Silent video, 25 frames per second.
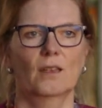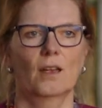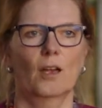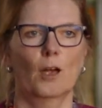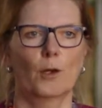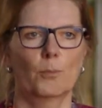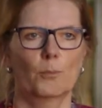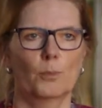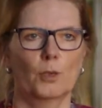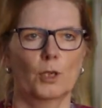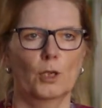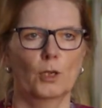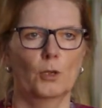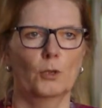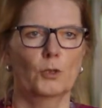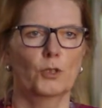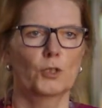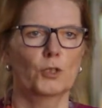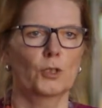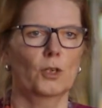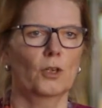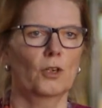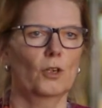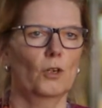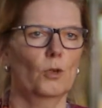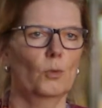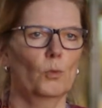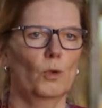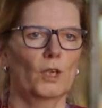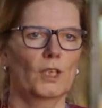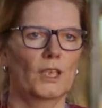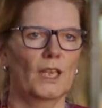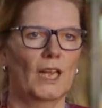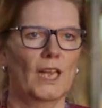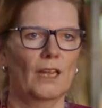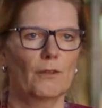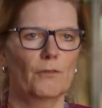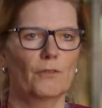approach or
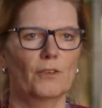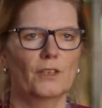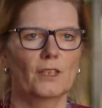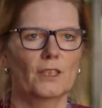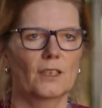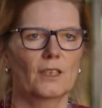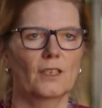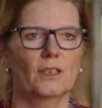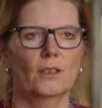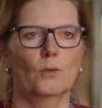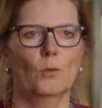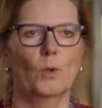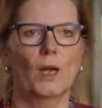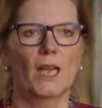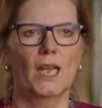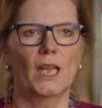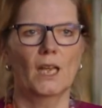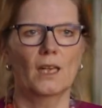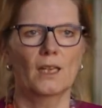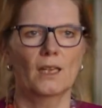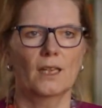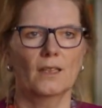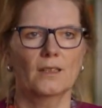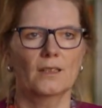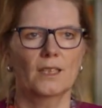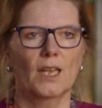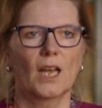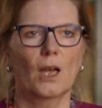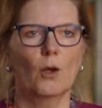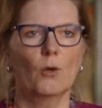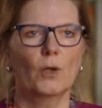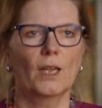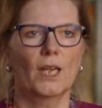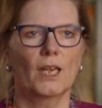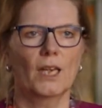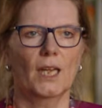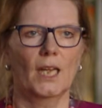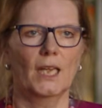whatever, uh, wireless, how
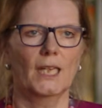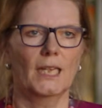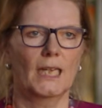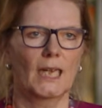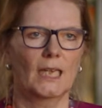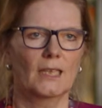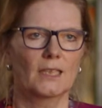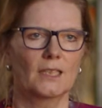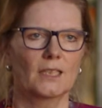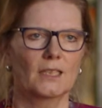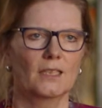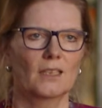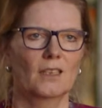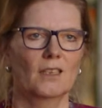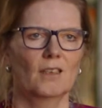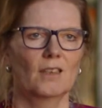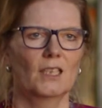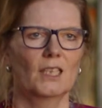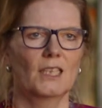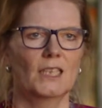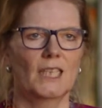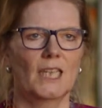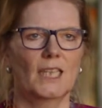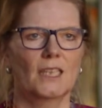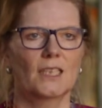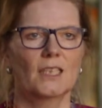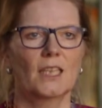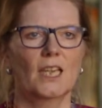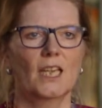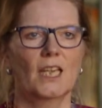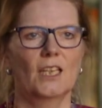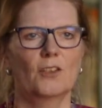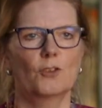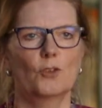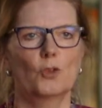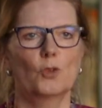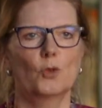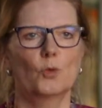can I get the data
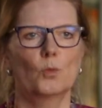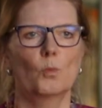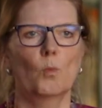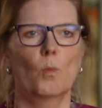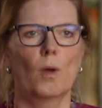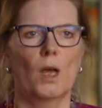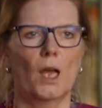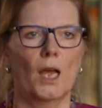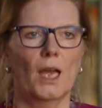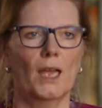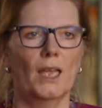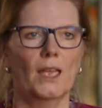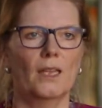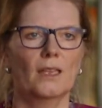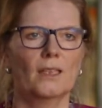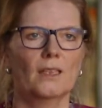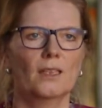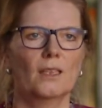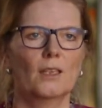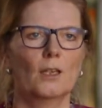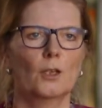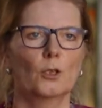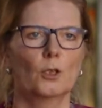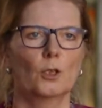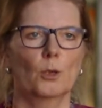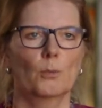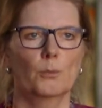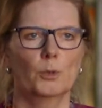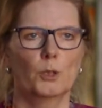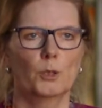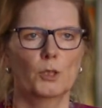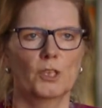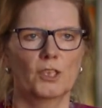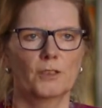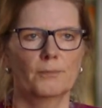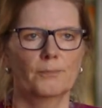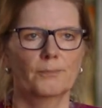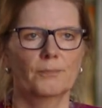into my
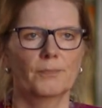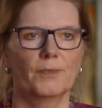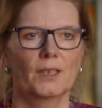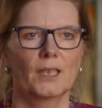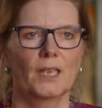computer?